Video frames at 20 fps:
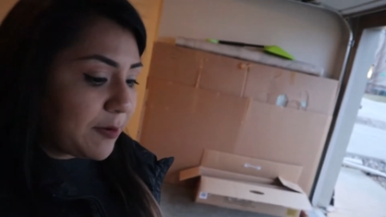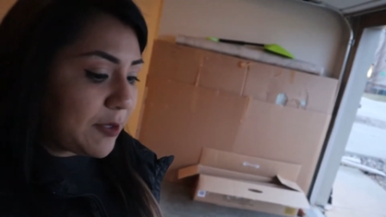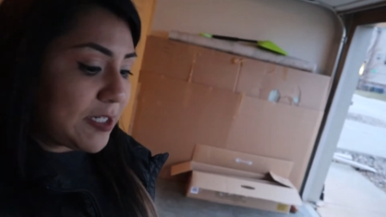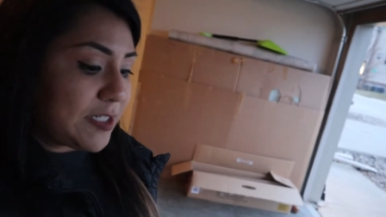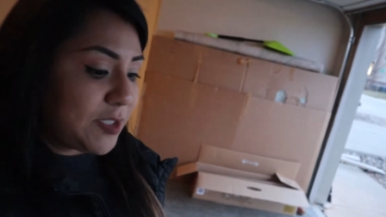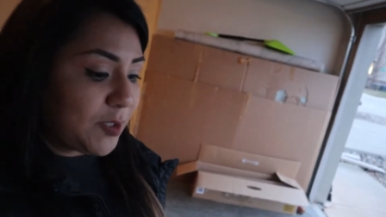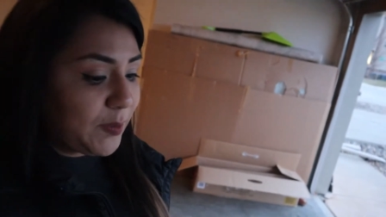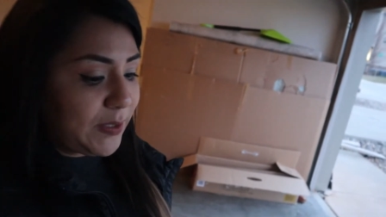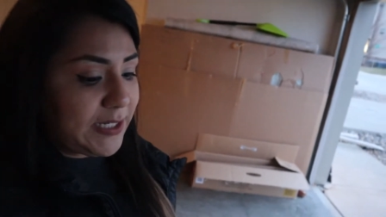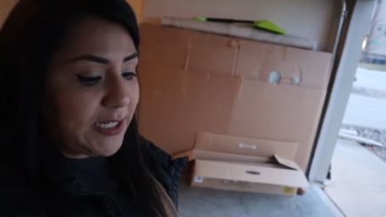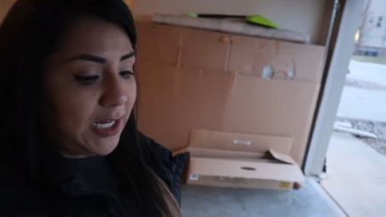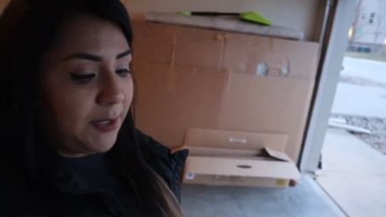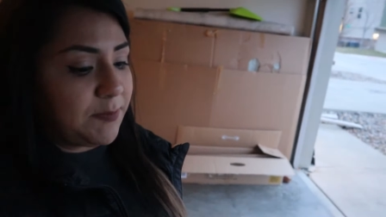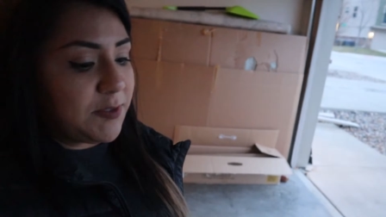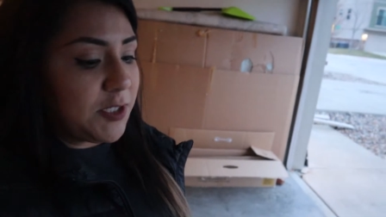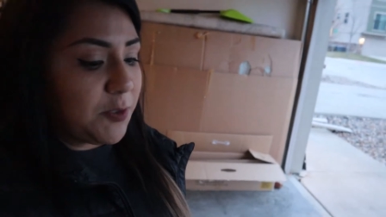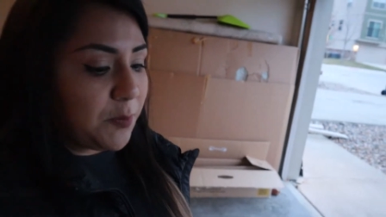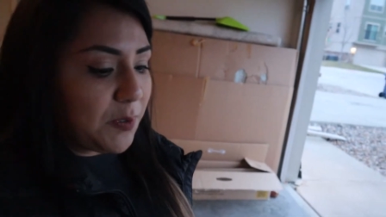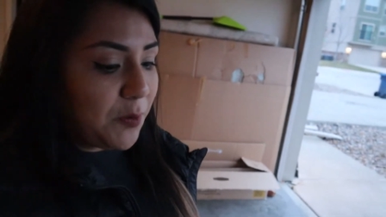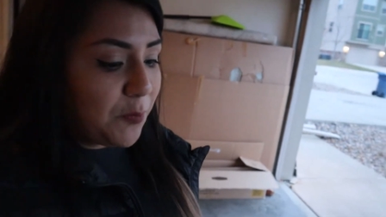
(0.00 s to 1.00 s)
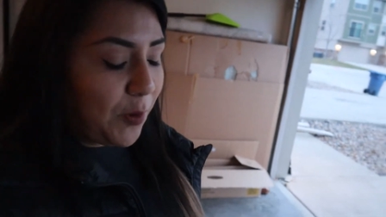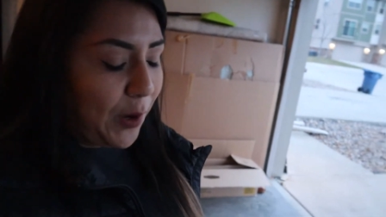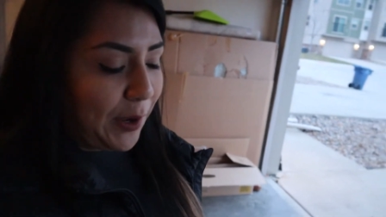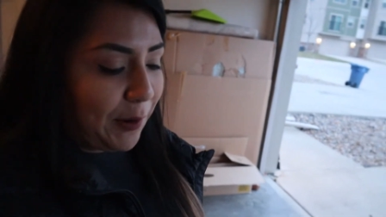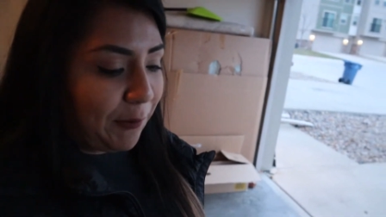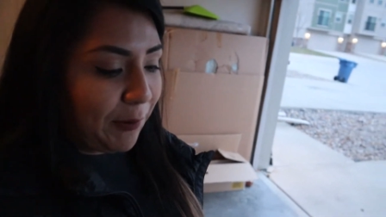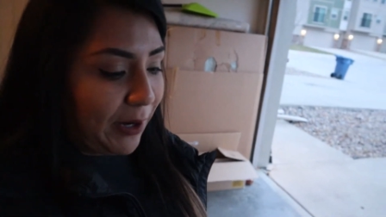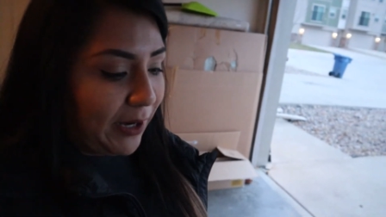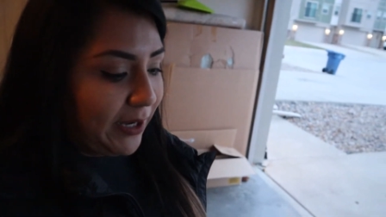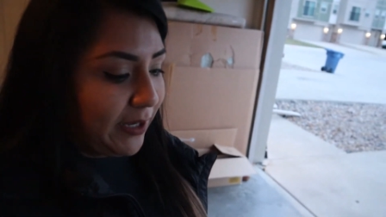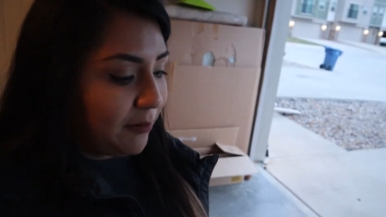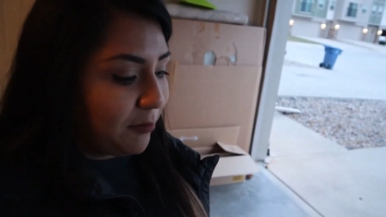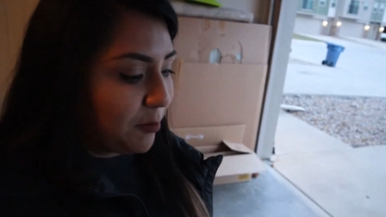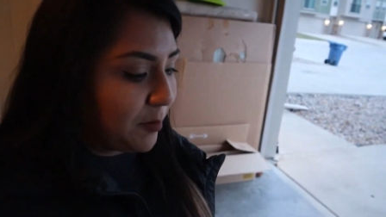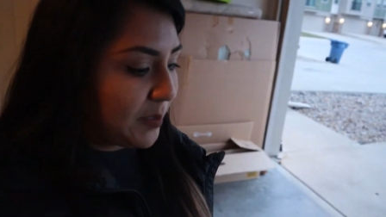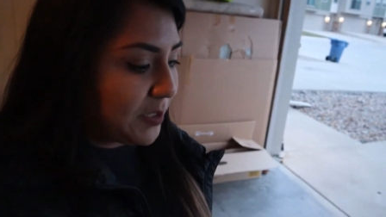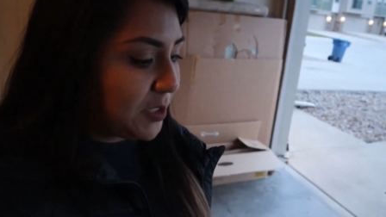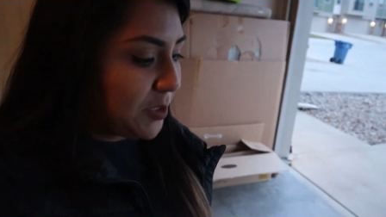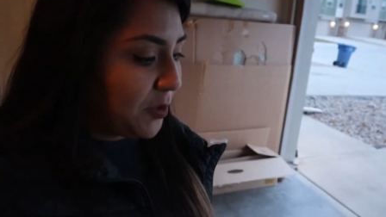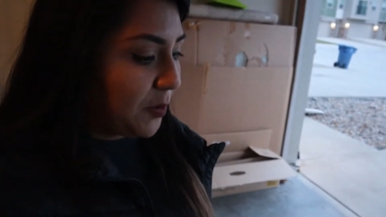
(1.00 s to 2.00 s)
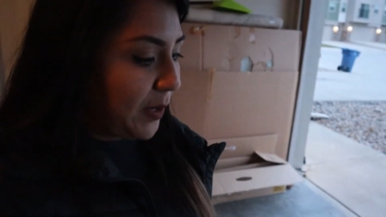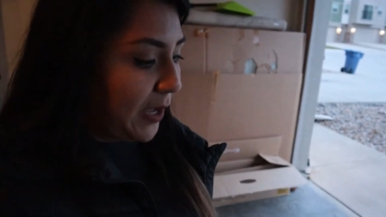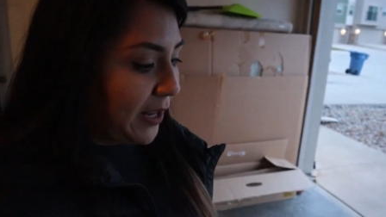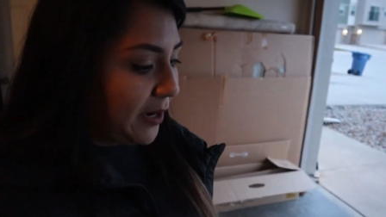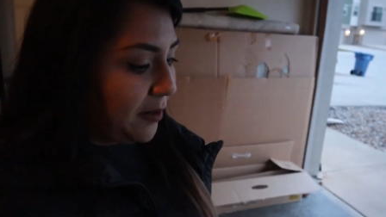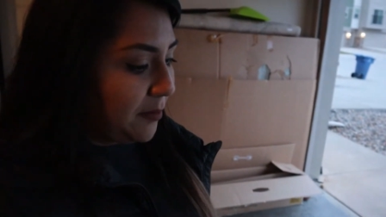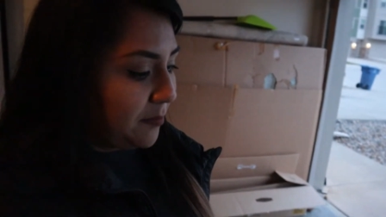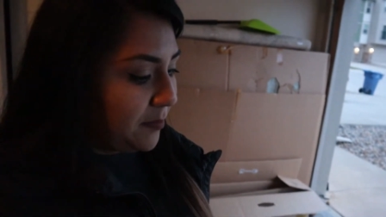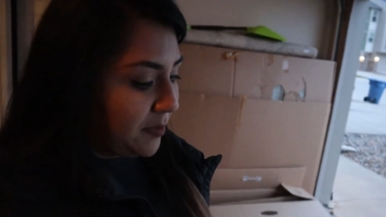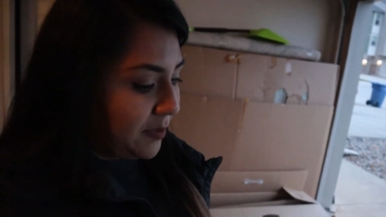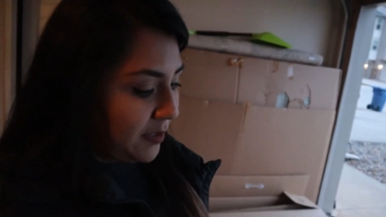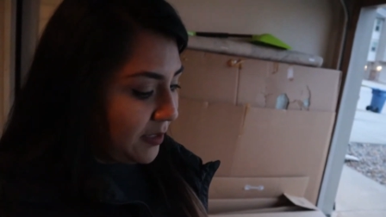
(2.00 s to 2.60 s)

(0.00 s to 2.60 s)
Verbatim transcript: anyway, story time. So we went right. We went to go get him.